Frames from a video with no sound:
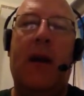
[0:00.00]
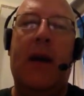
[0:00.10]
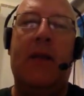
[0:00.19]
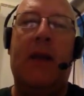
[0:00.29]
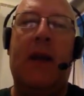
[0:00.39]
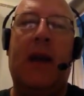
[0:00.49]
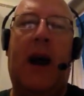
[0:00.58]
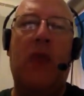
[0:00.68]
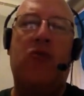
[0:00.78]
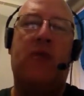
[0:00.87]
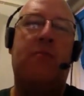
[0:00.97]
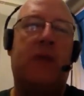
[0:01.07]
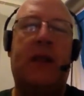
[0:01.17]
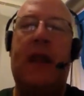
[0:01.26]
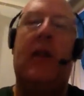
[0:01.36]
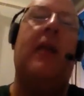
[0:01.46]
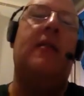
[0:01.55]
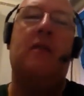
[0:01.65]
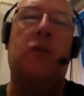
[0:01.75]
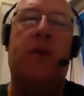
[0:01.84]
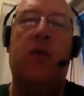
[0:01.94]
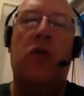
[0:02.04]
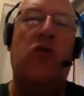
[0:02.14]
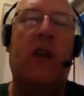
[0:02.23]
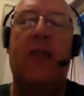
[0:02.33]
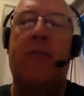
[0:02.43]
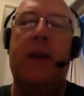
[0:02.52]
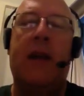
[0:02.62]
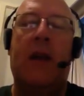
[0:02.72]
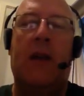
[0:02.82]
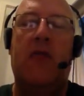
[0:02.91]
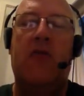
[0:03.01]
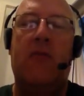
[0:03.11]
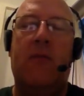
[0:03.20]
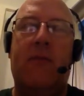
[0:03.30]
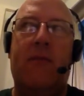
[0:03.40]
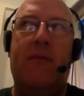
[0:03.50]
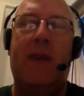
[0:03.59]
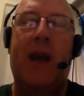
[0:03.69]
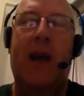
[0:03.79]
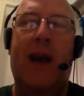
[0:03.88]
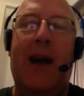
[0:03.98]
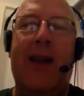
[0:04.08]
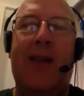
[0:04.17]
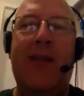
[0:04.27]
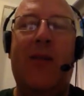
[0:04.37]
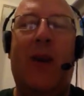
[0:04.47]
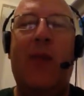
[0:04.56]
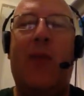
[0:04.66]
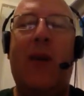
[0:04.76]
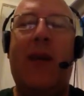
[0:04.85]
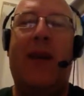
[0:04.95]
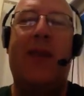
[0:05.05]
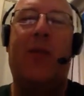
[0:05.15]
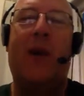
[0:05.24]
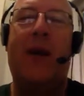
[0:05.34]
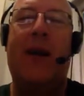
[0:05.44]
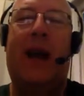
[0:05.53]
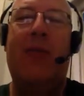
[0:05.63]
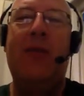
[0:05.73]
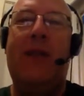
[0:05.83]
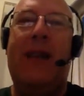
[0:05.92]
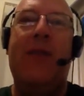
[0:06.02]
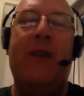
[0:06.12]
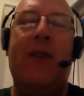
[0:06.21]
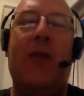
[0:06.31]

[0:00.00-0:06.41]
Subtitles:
It's like, I'll just book 10 lessons with you and you give me English. It doesn't quite work that way. I'm not giving you